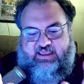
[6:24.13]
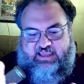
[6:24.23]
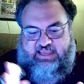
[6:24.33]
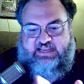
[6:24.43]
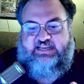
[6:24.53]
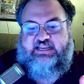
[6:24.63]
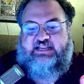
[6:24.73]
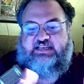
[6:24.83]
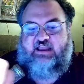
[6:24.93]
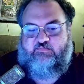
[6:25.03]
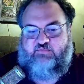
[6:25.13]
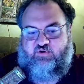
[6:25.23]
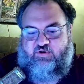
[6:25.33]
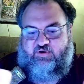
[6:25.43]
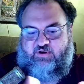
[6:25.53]
any
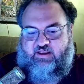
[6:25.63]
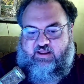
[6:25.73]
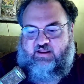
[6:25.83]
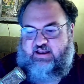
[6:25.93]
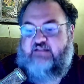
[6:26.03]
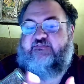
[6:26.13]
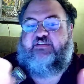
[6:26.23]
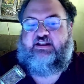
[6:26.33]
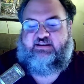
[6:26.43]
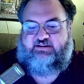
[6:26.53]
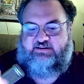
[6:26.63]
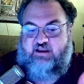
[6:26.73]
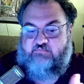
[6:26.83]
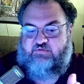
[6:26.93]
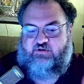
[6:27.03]
number, an infinite
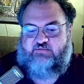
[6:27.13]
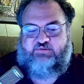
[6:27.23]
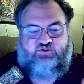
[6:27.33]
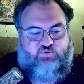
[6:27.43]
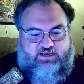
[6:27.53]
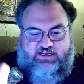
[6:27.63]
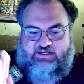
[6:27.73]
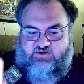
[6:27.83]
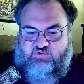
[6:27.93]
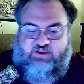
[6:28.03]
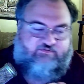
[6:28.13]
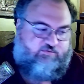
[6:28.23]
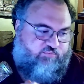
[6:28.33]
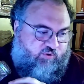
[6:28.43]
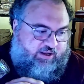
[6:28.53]
number between any two given
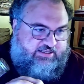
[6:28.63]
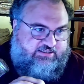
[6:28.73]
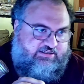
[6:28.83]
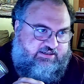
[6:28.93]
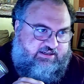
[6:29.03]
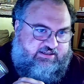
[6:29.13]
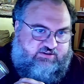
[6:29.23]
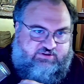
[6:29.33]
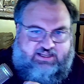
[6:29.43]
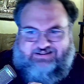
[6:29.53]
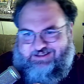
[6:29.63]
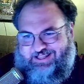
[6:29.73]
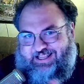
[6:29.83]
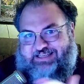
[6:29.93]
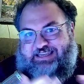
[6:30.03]
points. So again, something
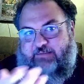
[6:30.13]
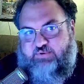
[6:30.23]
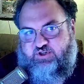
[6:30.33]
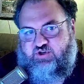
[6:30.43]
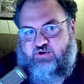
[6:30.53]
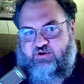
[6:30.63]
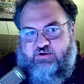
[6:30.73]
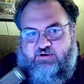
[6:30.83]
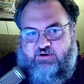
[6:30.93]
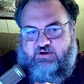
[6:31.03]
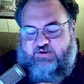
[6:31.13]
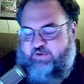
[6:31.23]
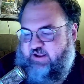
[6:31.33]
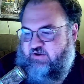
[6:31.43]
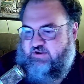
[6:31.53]
like temperature, can
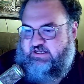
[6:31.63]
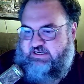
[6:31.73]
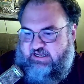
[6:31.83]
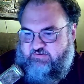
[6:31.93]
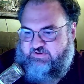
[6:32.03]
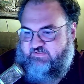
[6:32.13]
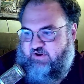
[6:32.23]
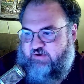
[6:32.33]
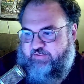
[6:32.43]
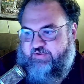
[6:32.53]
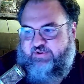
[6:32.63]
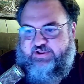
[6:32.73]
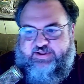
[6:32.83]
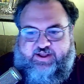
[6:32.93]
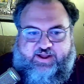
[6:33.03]
make a good continuous variable.
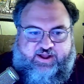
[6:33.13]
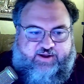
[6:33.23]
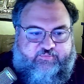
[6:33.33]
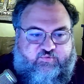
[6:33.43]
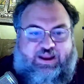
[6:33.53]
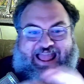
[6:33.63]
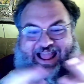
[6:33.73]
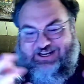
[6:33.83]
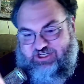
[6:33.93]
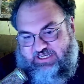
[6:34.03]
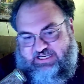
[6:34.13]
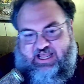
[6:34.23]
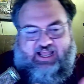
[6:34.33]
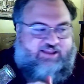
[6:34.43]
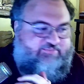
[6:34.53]
Reaction
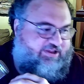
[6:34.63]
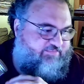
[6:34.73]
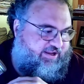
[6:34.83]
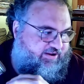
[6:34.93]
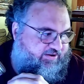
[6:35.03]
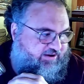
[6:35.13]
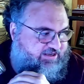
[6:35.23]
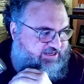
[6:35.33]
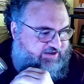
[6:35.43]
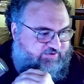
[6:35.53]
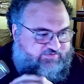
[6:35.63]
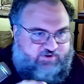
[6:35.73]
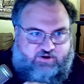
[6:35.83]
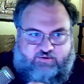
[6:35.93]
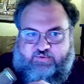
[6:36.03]
time can make a good continuous
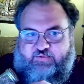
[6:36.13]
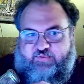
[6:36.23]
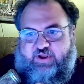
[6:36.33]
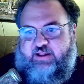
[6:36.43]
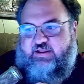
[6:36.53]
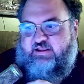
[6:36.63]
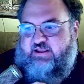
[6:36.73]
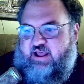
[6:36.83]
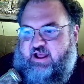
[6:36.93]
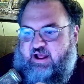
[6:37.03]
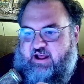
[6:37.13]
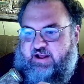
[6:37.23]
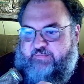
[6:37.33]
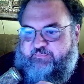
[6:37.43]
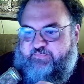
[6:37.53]
variable, right?
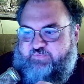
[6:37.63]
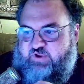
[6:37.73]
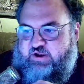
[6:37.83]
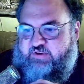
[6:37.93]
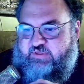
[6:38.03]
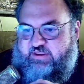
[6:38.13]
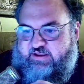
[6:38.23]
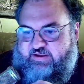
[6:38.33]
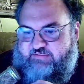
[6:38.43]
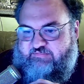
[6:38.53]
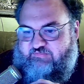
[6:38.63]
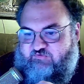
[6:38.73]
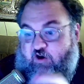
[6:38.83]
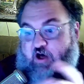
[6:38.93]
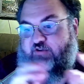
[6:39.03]
The
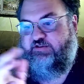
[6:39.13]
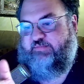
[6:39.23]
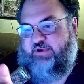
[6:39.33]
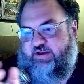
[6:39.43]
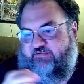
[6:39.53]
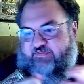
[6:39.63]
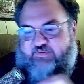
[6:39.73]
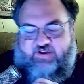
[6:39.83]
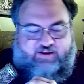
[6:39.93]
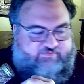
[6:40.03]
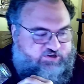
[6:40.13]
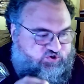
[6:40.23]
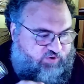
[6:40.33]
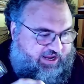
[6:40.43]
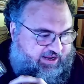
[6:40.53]
volume of a
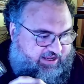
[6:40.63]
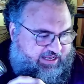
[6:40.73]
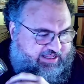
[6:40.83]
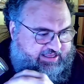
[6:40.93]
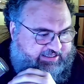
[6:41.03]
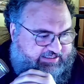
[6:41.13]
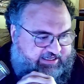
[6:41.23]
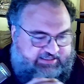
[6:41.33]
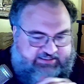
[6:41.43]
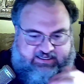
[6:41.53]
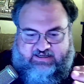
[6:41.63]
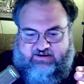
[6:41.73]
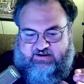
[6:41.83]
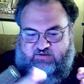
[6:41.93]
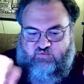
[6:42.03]
drink, any of these things can
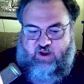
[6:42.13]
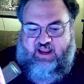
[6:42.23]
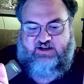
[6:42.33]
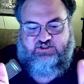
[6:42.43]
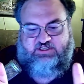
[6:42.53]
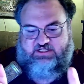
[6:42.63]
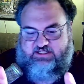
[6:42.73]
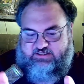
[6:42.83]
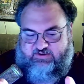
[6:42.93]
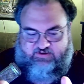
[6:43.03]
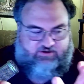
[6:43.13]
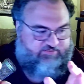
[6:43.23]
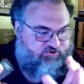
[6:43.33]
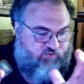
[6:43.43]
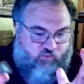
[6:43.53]
range. So,
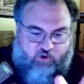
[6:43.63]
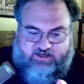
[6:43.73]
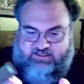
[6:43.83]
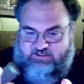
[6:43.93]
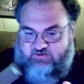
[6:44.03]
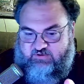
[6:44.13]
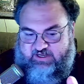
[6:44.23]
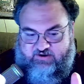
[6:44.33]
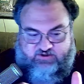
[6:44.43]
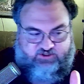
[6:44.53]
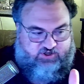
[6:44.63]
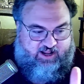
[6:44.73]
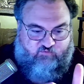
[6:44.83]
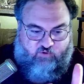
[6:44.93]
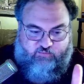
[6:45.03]
between 1 to 2 liters, you could
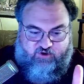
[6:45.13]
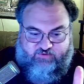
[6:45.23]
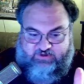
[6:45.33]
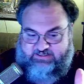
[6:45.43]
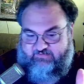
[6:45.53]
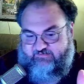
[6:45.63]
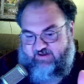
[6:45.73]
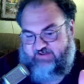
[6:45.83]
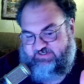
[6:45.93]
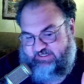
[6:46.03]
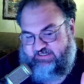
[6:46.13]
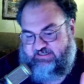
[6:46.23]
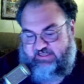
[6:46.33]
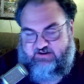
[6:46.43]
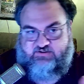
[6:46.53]
have 1.3756
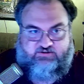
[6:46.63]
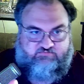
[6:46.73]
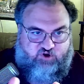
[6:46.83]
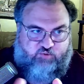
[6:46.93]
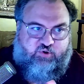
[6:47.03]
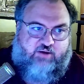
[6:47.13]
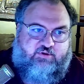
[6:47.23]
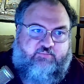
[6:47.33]
liters, no problem,